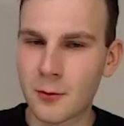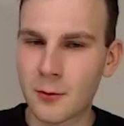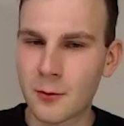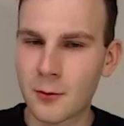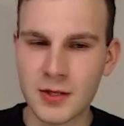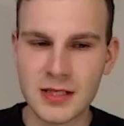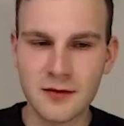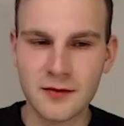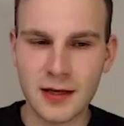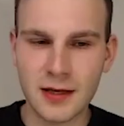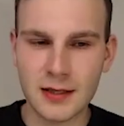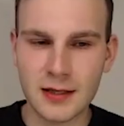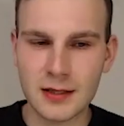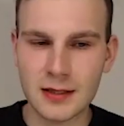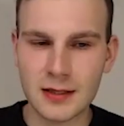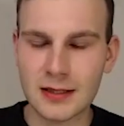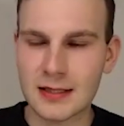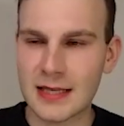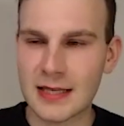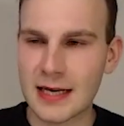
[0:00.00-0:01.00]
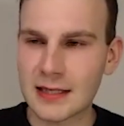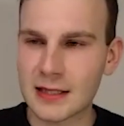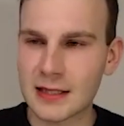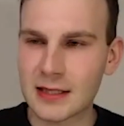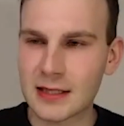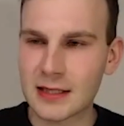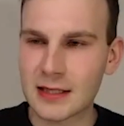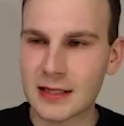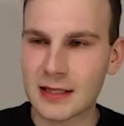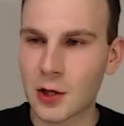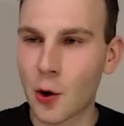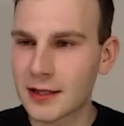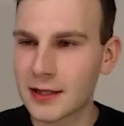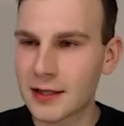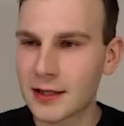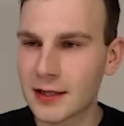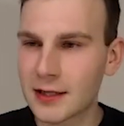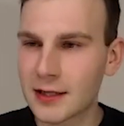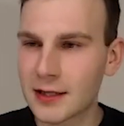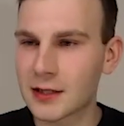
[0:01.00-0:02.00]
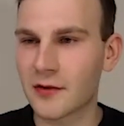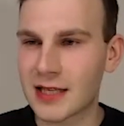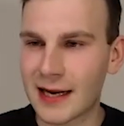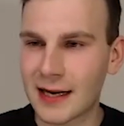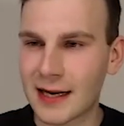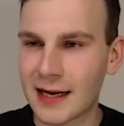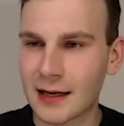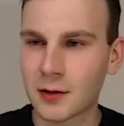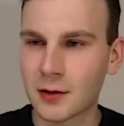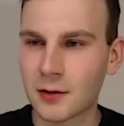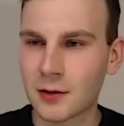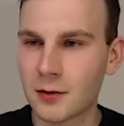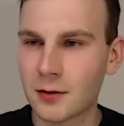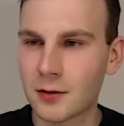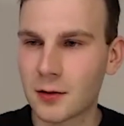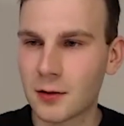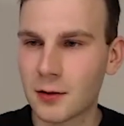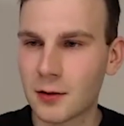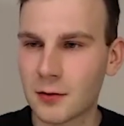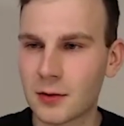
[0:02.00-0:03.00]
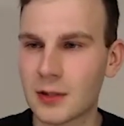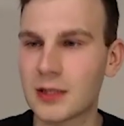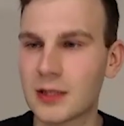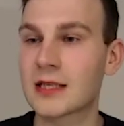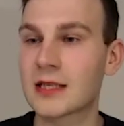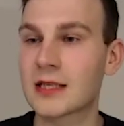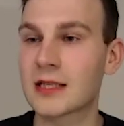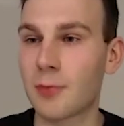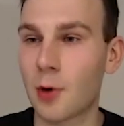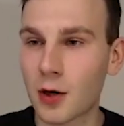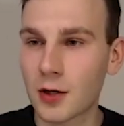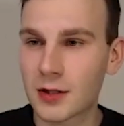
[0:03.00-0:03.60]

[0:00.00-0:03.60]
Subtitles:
we see that data going into the diagonal is